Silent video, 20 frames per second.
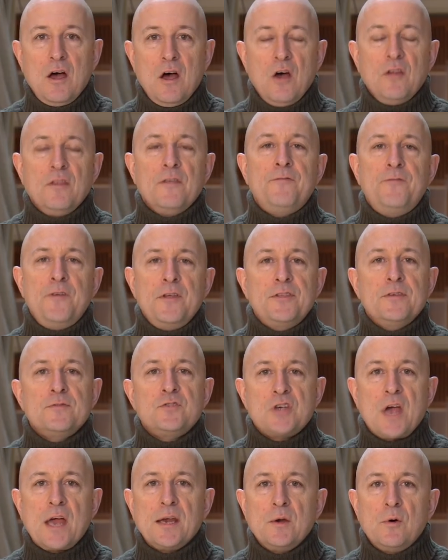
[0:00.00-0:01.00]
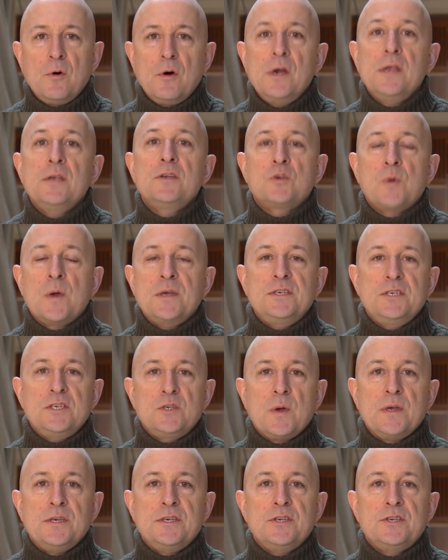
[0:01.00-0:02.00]
On the 5th of January
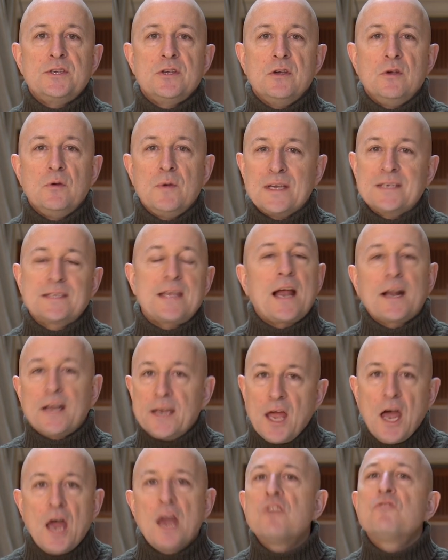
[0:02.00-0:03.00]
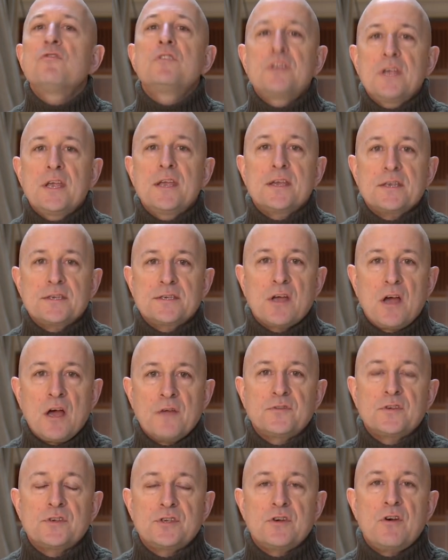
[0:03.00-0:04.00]
2022, exactly 100 years
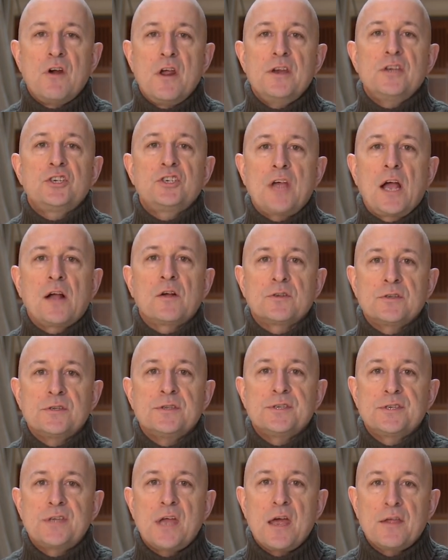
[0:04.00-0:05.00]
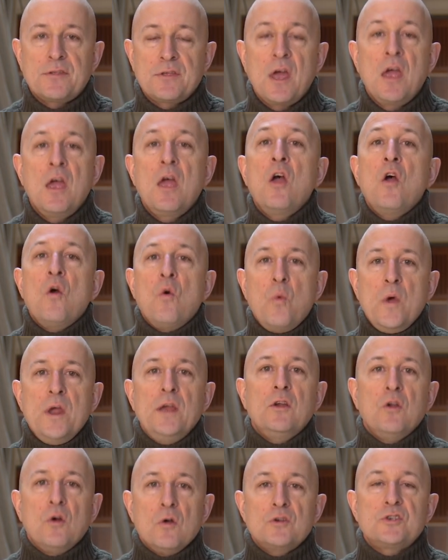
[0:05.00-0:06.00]
after Sir Ernest Shackleton's death, we
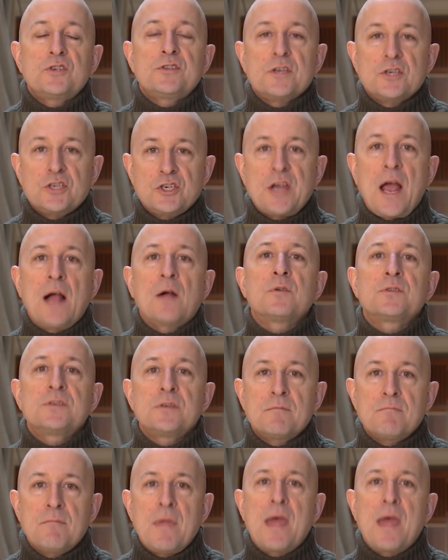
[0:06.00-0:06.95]
launched the Shackleton